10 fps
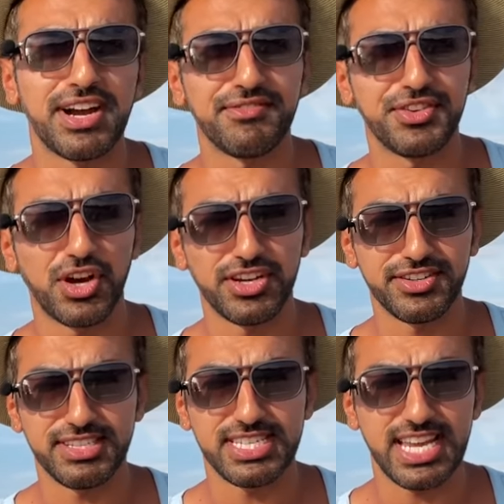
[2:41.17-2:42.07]
to
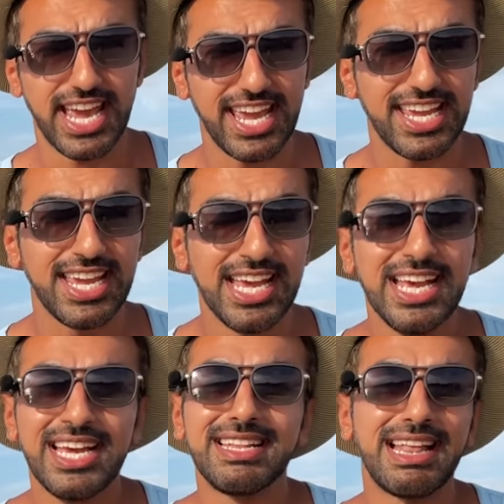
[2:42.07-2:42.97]
45 dollars a
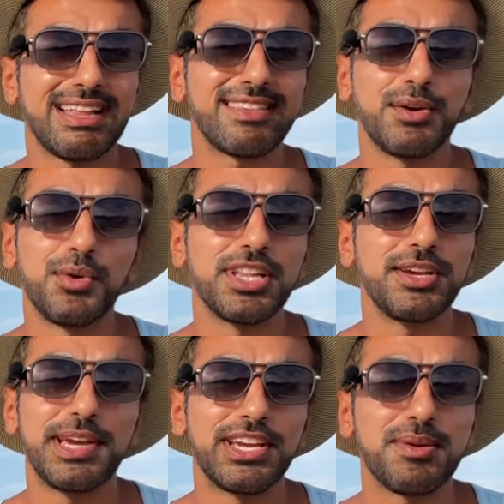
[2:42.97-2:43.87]
day that's the only
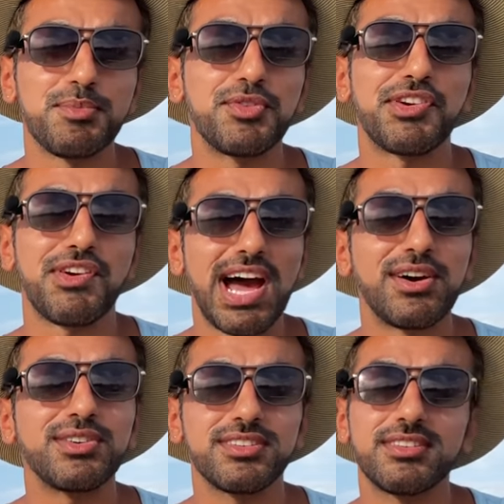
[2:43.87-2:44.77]
way you can move
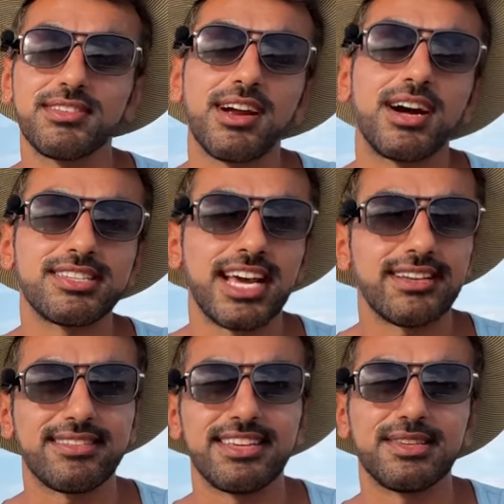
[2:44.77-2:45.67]
around so
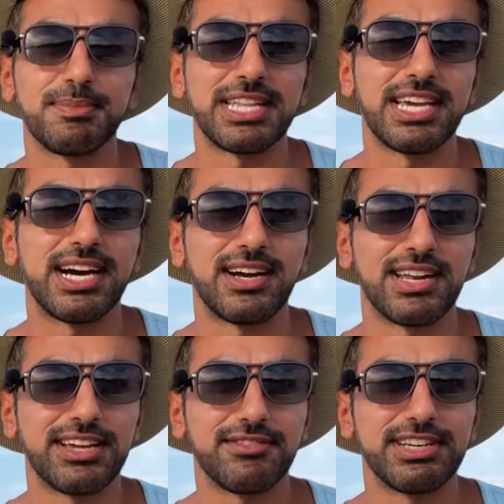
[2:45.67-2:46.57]
yeah get yourself
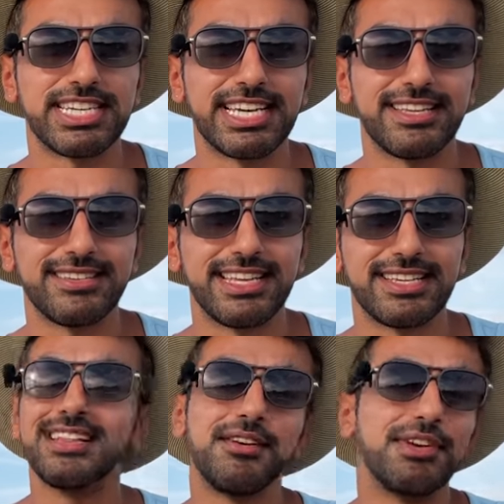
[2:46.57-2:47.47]
some golf
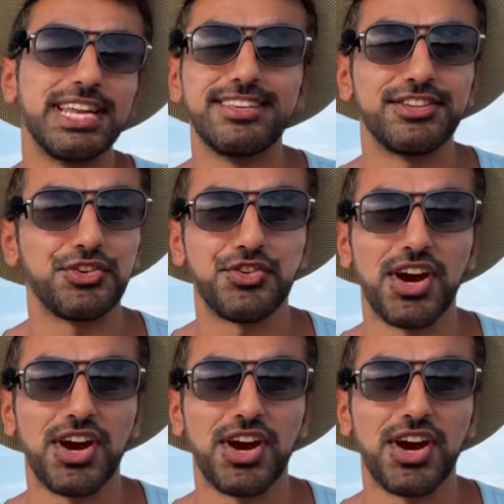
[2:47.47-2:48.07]
carts they're easy to